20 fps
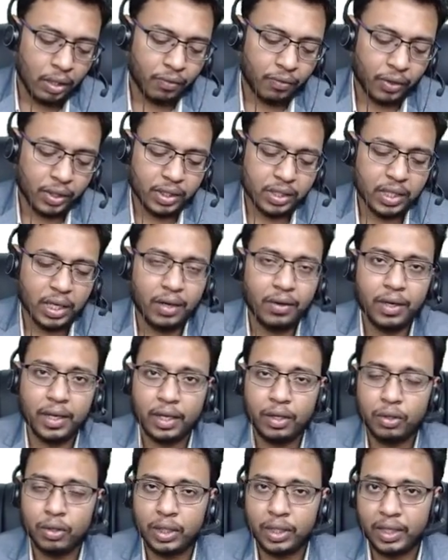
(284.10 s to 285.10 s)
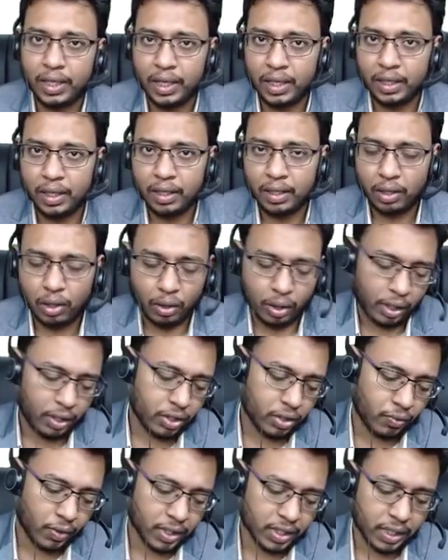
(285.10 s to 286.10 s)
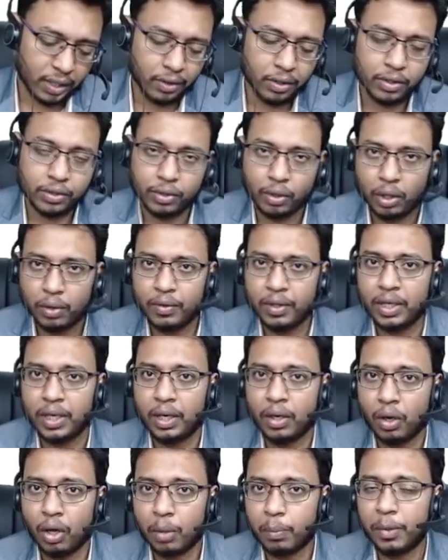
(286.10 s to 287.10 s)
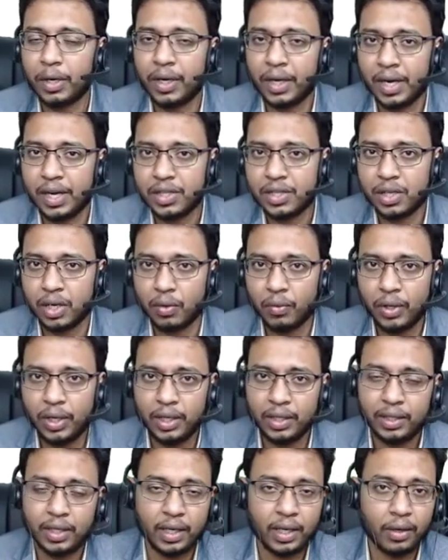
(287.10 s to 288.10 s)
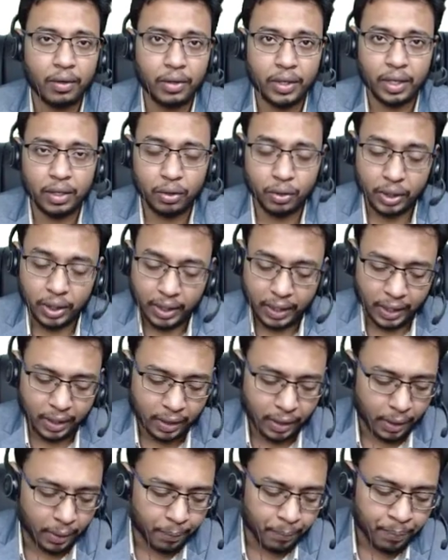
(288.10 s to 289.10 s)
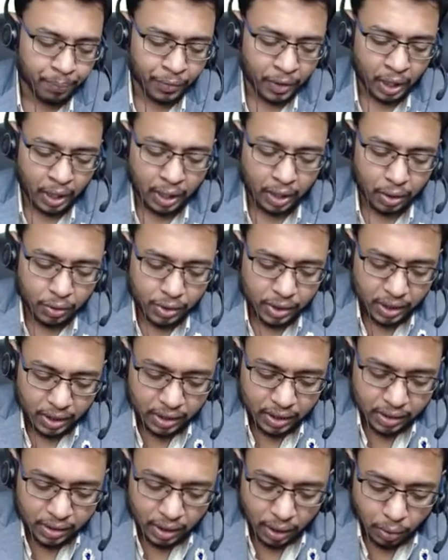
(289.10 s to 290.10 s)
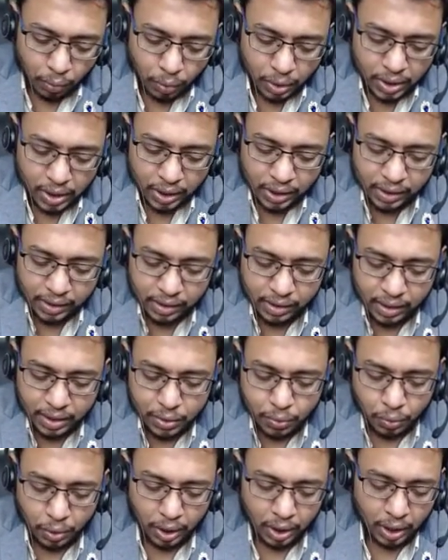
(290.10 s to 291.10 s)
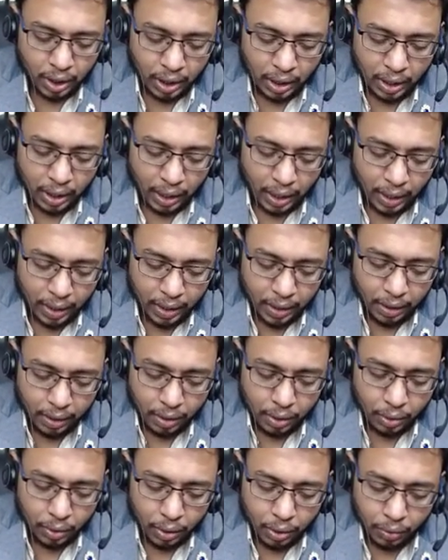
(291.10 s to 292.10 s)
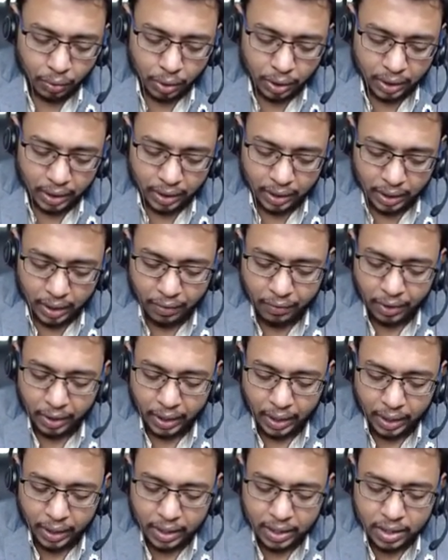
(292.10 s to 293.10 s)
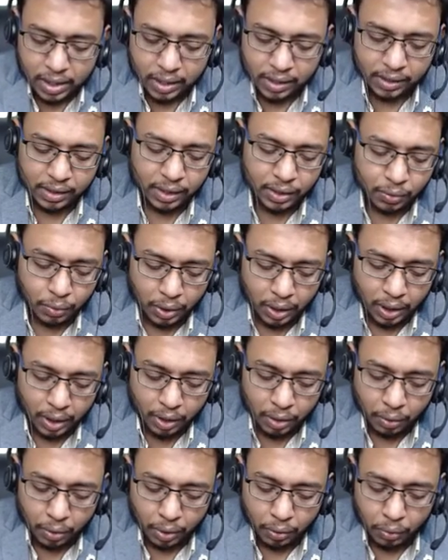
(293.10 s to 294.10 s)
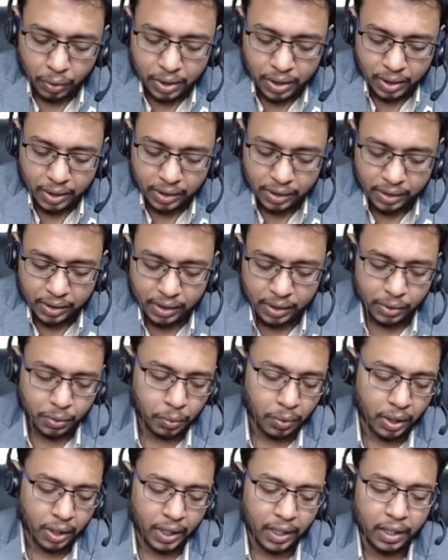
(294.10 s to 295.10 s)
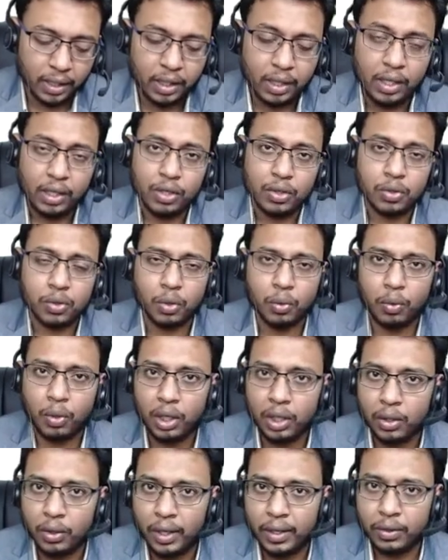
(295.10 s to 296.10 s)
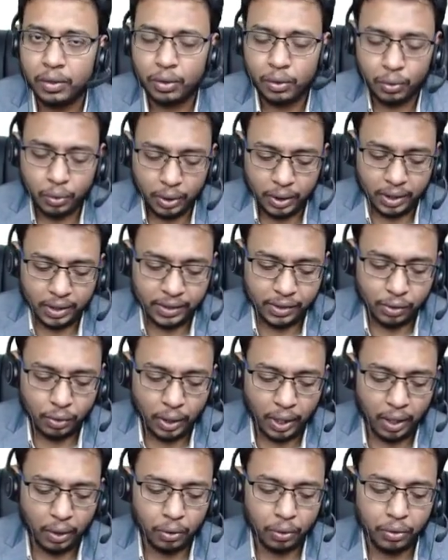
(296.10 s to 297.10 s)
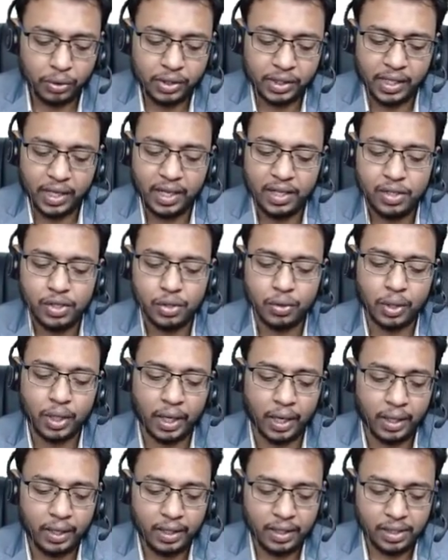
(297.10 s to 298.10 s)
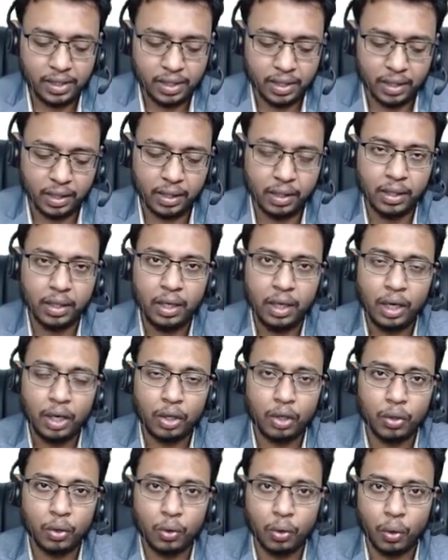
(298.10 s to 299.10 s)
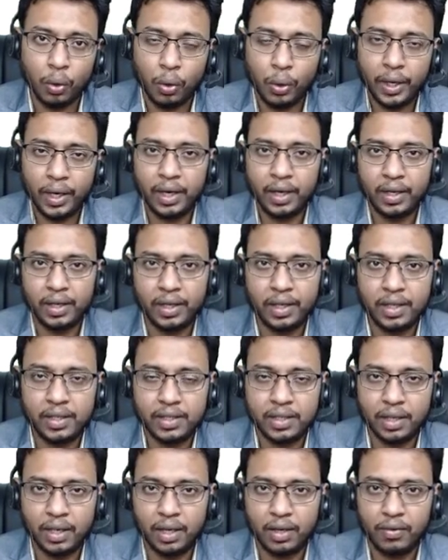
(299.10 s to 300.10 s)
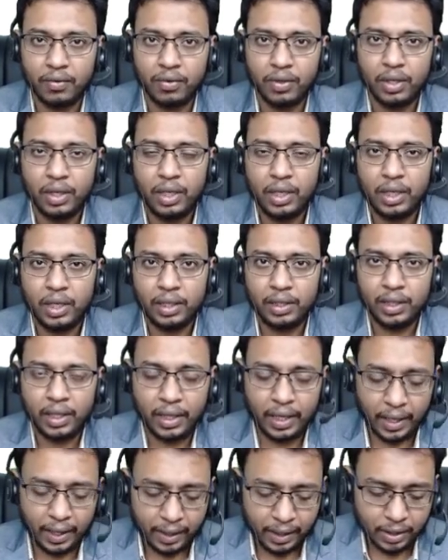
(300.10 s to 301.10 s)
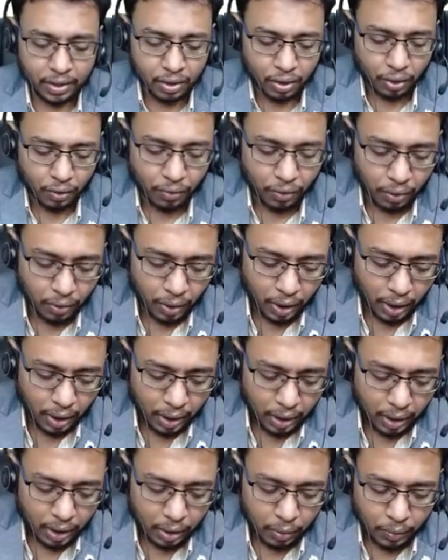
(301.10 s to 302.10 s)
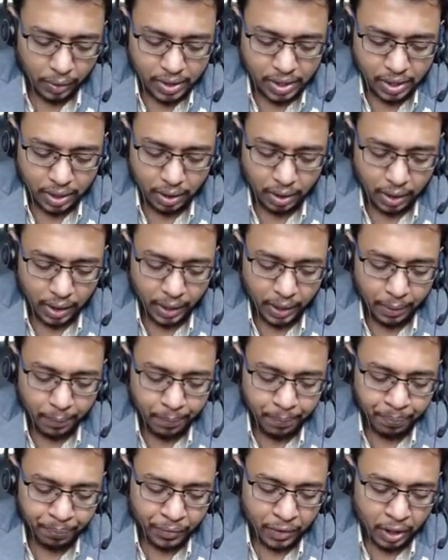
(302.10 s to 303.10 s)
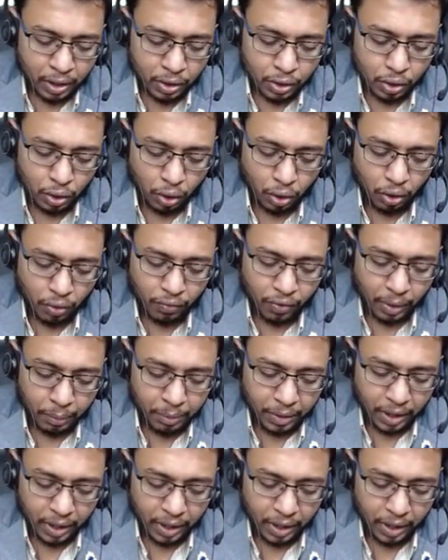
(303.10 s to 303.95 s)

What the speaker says: First, I will tell you the technique, or else first I will solve in a normal traditional way, then I will tell you the technique. Now see this, the question is this one, and your given condition is this one, and your question is this one, right? So what you have to do is, you have to change your condition to orient itself in the direction of your question, right? So from the